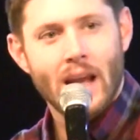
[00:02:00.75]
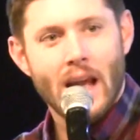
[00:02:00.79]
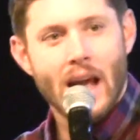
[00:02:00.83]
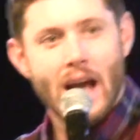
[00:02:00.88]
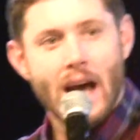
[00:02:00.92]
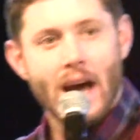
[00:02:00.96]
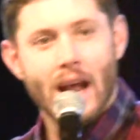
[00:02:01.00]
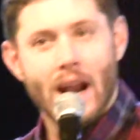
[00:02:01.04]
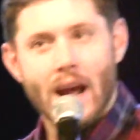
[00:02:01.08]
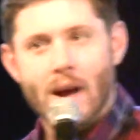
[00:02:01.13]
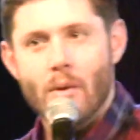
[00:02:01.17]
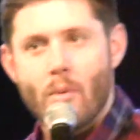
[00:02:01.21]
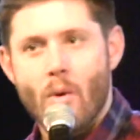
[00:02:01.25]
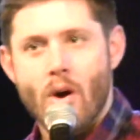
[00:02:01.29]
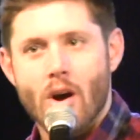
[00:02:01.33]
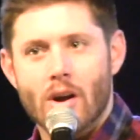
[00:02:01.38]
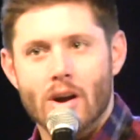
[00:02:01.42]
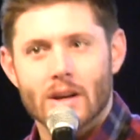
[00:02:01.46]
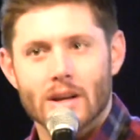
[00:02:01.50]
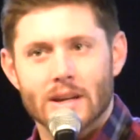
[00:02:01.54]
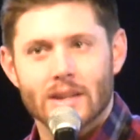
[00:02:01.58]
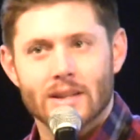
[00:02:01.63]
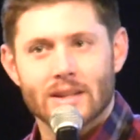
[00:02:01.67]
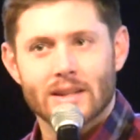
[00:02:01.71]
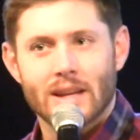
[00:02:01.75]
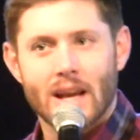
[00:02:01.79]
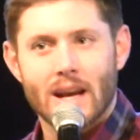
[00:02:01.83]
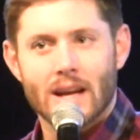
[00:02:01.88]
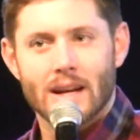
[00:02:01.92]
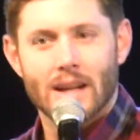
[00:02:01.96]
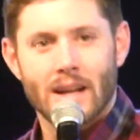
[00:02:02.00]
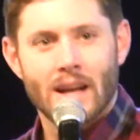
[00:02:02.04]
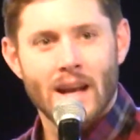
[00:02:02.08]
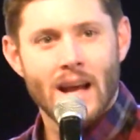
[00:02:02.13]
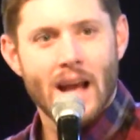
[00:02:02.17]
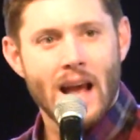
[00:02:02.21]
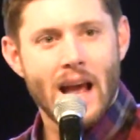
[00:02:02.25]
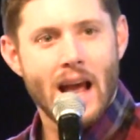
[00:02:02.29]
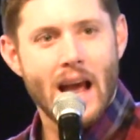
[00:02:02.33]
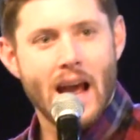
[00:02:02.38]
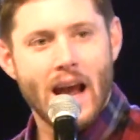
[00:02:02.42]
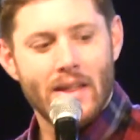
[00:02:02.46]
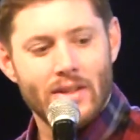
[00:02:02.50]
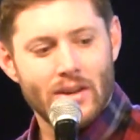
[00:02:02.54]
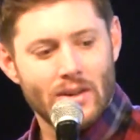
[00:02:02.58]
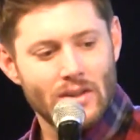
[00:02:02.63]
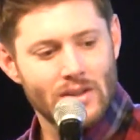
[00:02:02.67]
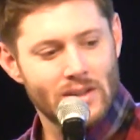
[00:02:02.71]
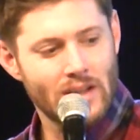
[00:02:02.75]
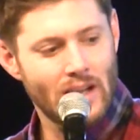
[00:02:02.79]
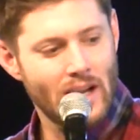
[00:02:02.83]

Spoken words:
and I walk on a set, and there's